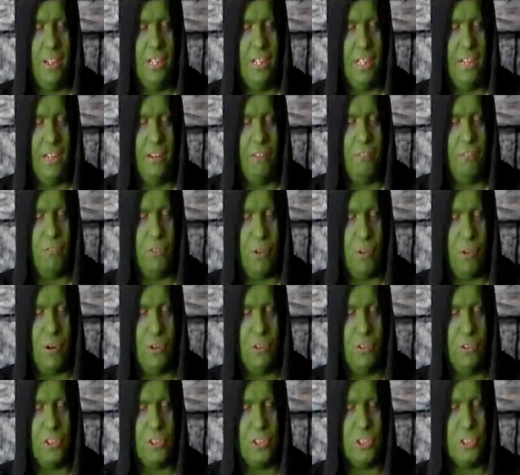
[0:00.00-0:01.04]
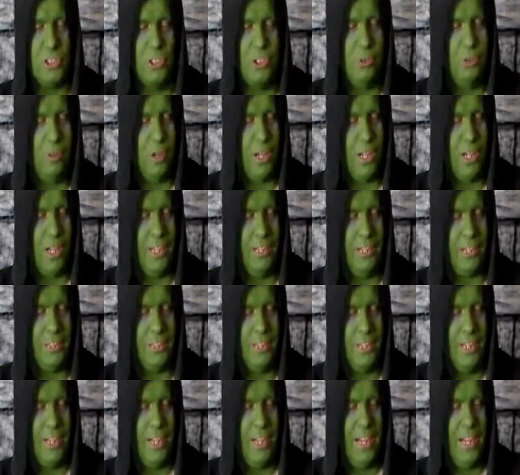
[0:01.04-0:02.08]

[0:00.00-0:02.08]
Glenn Voros, Lou Hunt,